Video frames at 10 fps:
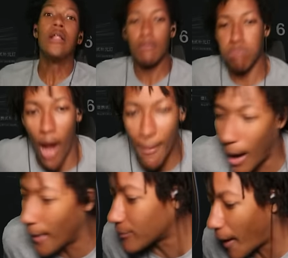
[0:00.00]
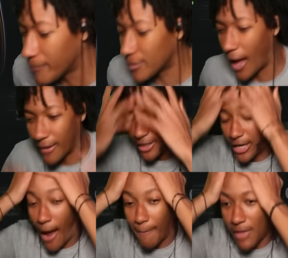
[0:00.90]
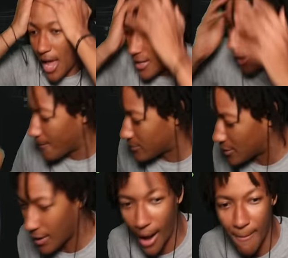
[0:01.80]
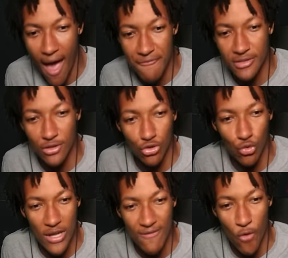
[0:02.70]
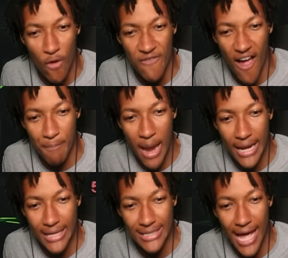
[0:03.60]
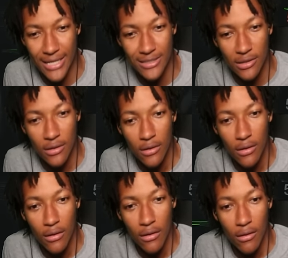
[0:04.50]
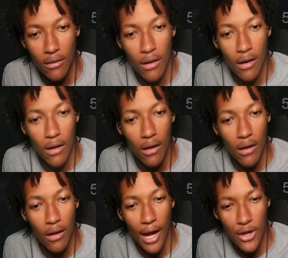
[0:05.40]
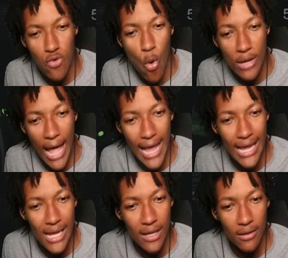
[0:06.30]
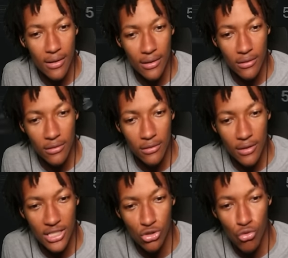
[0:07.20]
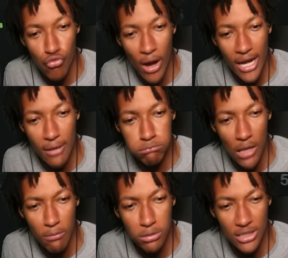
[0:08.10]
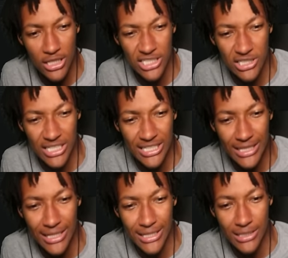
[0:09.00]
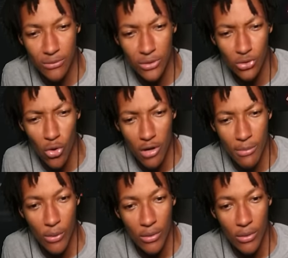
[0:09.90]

bro, I'm, I'm, I'm, I, like, I'm, like, I'm, I'm having three, four, five panic attacks. Are you okay? It's still raining blood, but the the ceilings. What are you talking about?